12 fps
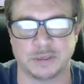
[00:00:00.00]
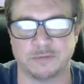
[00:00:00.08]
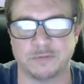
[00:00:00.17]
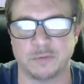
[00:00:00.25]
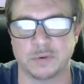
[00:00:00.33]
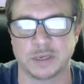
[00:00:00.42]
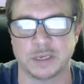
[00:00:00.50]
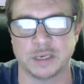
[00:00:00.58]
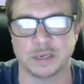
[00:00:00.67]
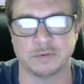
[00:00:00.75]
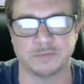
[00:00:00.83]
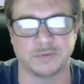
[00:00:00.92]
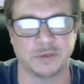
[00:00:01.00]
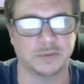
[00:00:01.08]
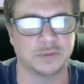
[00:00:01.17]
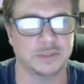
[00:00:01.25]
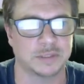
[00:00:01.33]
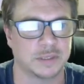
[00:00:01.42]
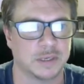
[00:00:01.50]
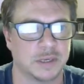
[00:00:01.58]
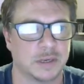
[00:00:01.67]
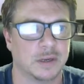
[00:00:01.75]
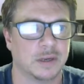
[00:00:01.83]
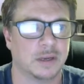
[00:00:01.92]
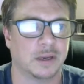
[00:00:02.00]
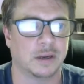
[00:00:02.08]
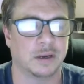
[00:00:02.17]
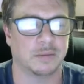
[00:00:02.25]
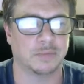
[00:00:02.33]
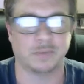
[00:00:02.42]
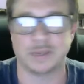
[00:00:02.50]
for getting reviews that